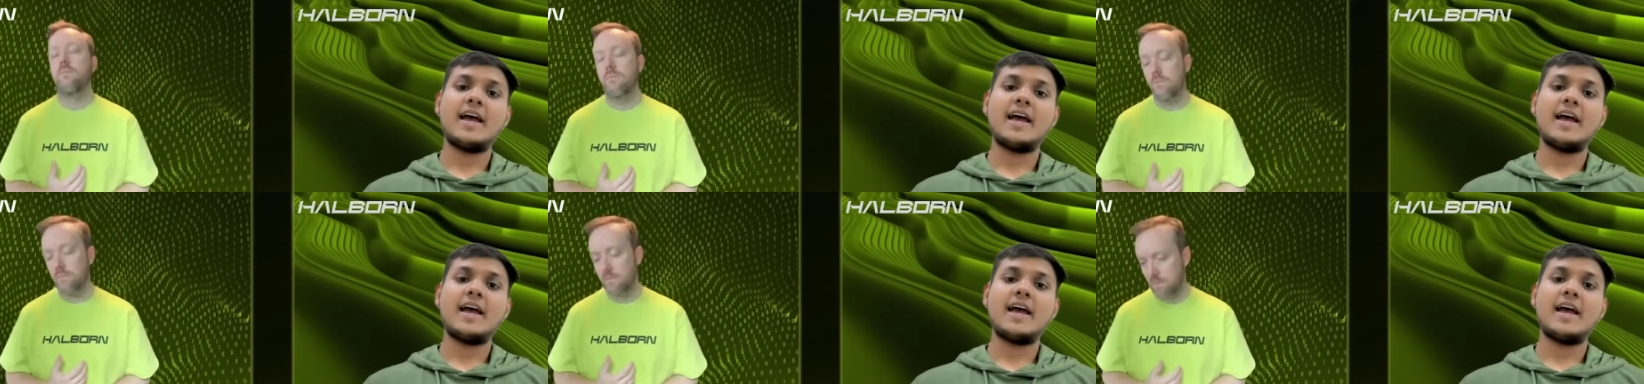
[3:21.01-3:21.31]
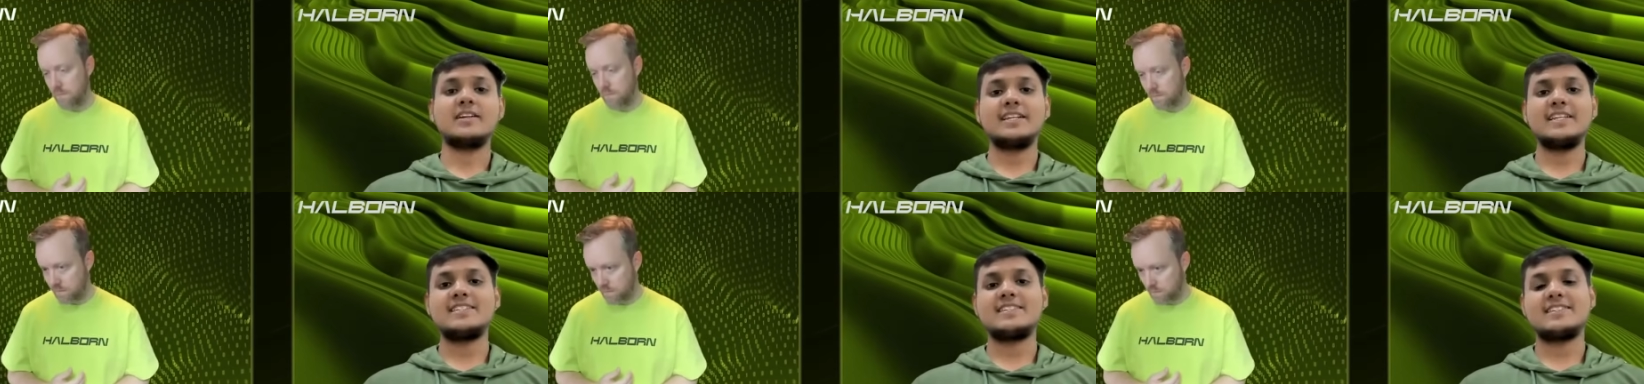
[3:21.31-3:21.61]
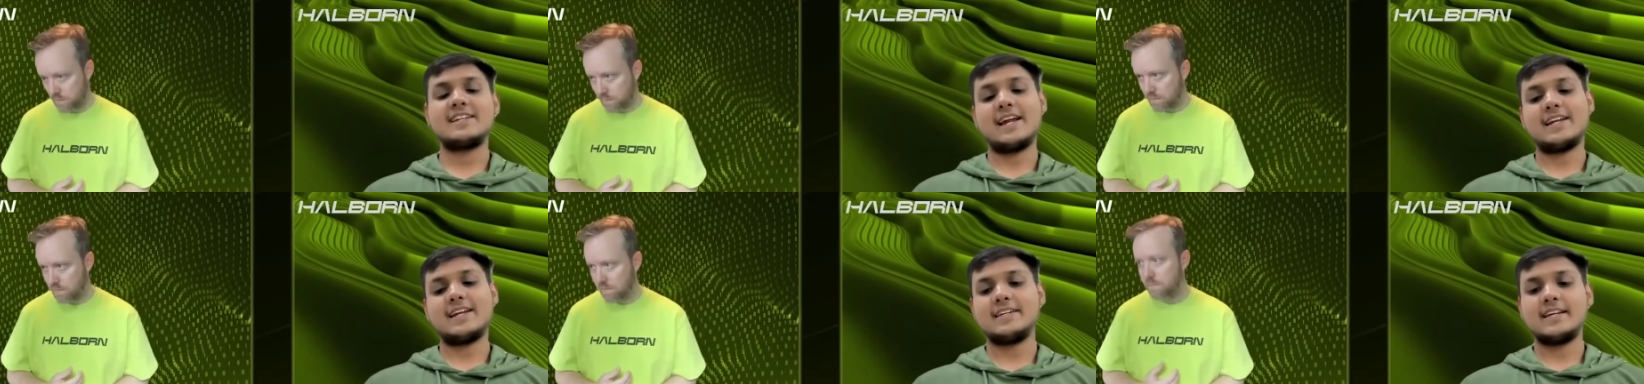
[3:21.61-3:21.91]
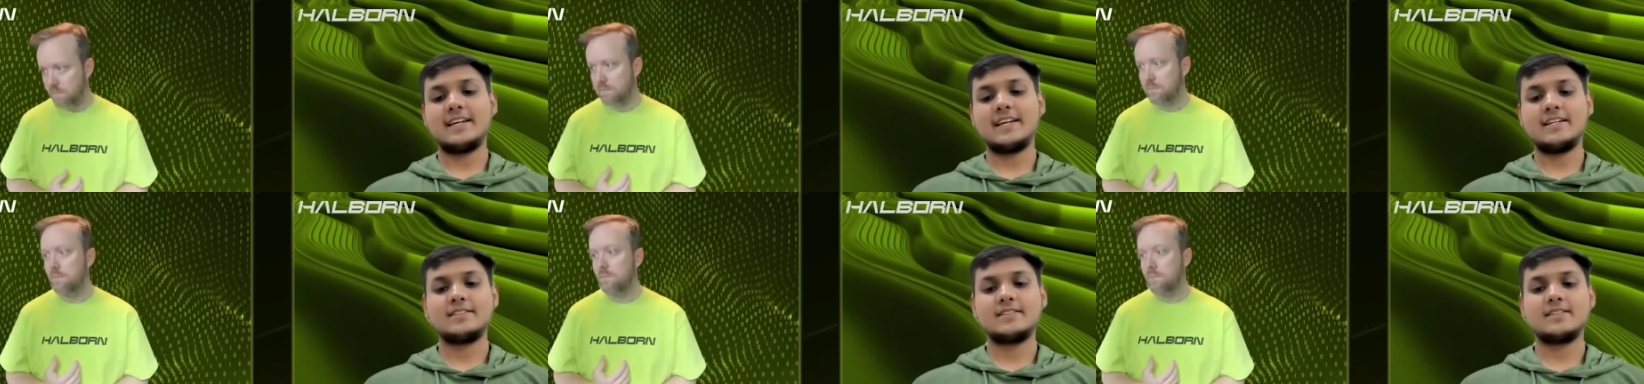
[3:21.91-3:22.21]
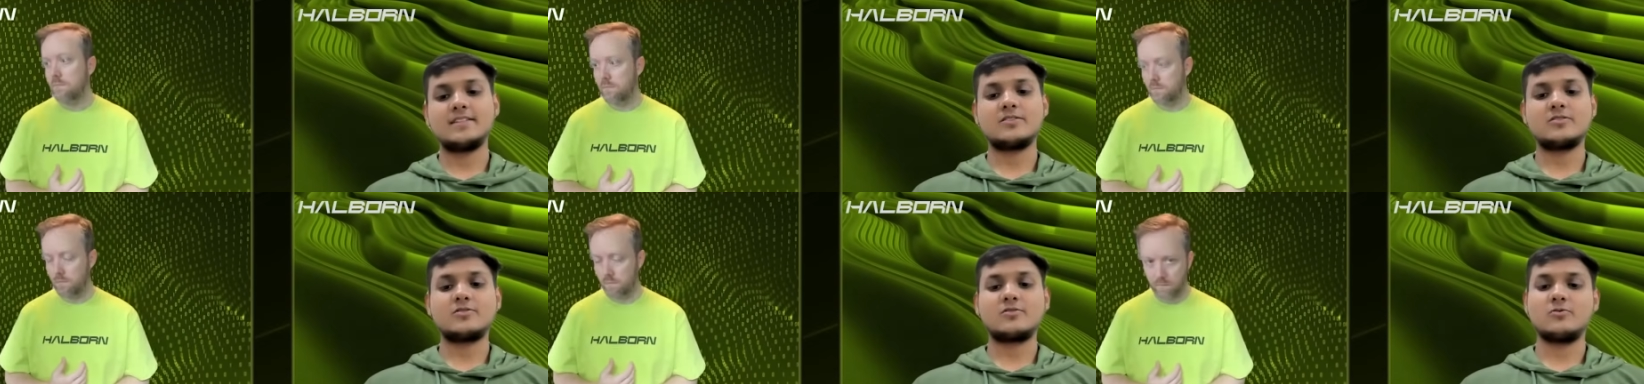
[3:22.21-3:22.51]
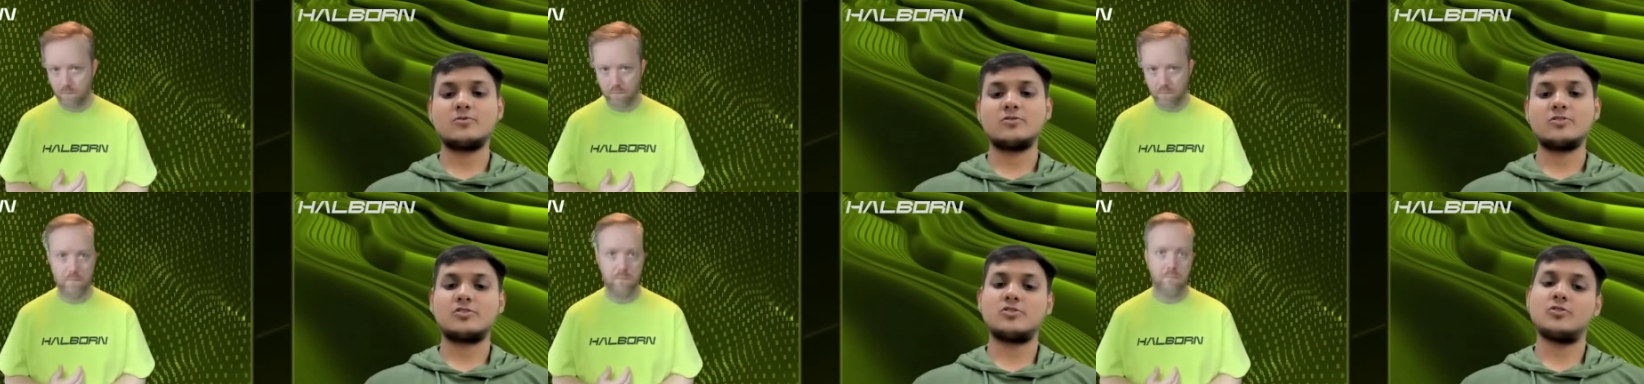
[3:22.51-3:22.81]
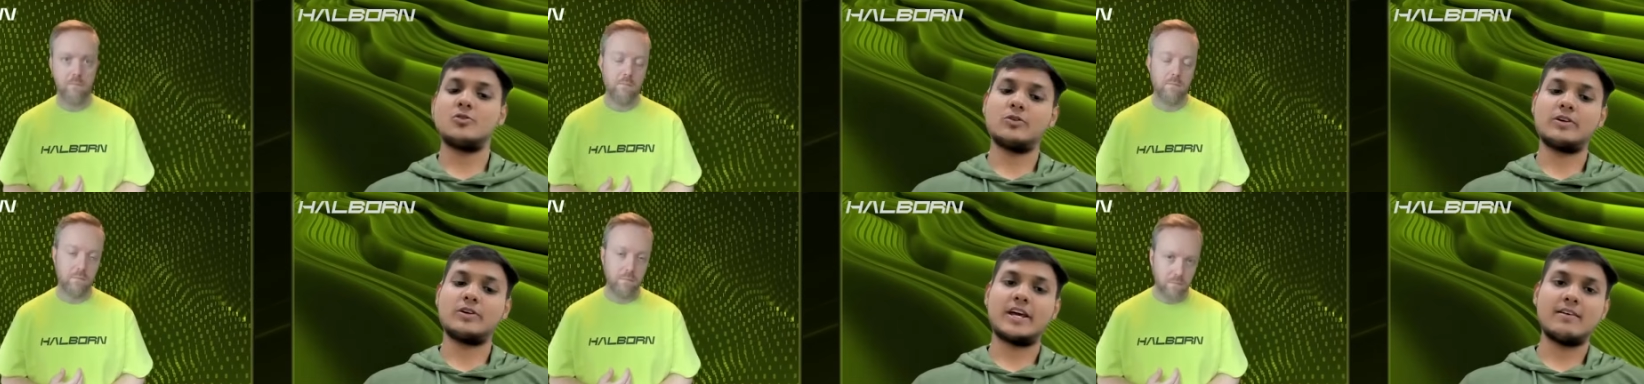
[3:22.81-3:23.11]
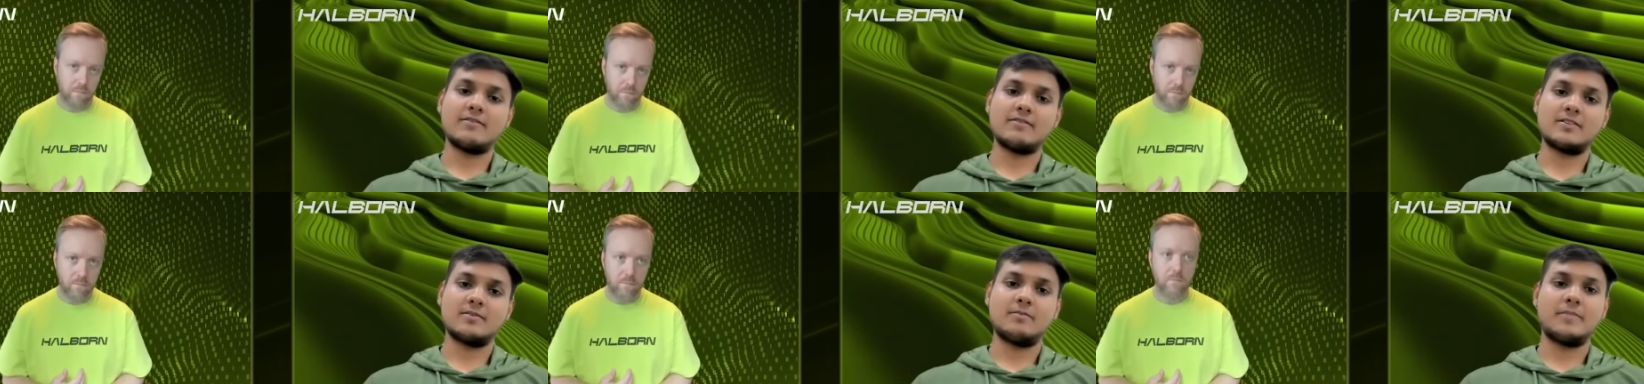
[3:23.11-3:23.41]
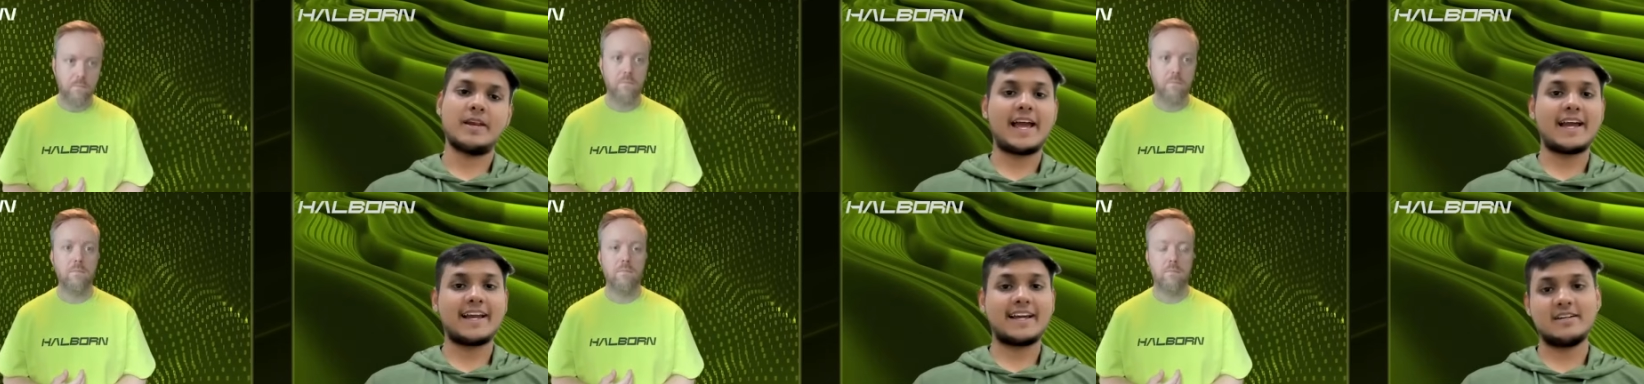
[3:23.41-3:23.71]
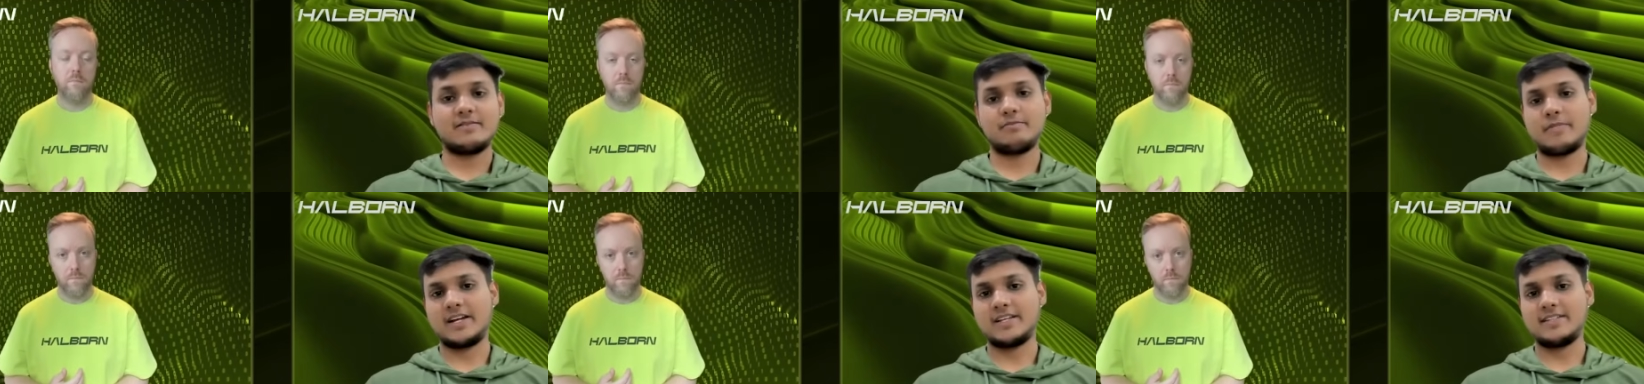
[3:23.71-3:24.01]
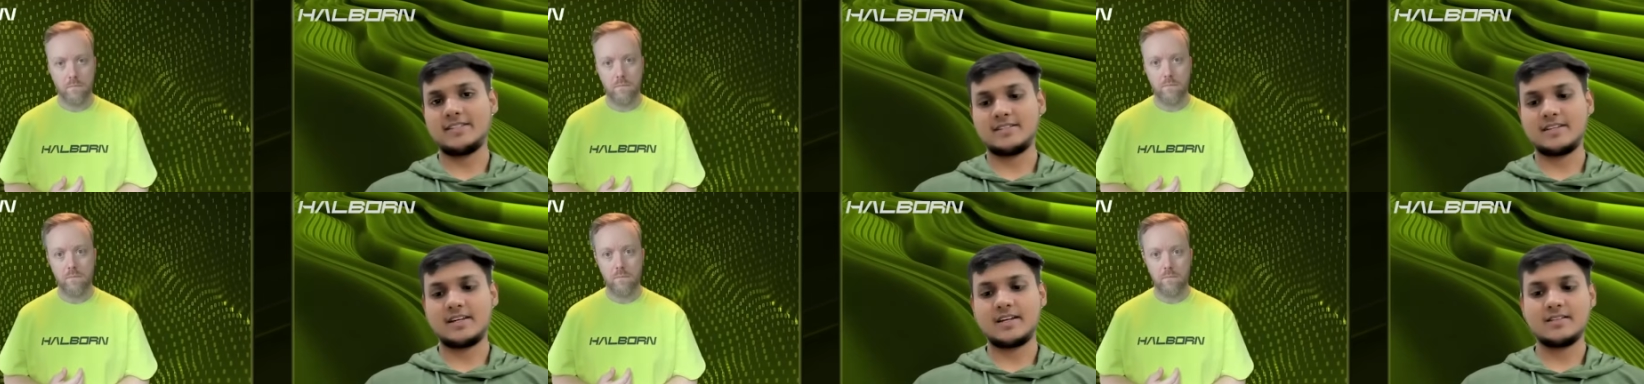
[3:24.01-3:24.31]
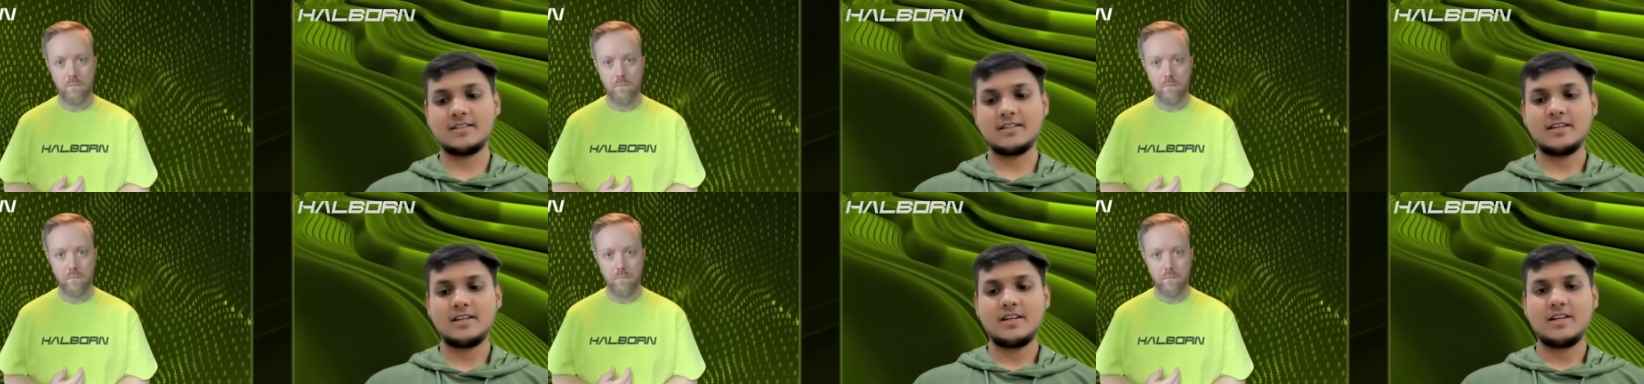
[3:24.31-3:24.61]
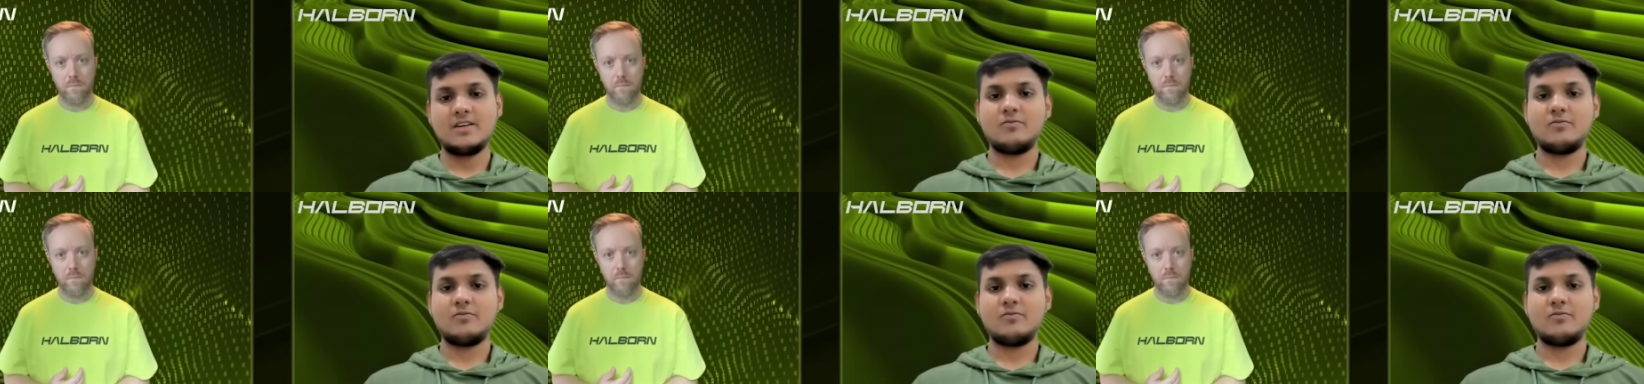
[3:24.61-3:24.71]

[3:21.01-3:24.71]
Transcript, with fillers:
Speaker 1: And currently static analysis tools don't have the black hat mindset,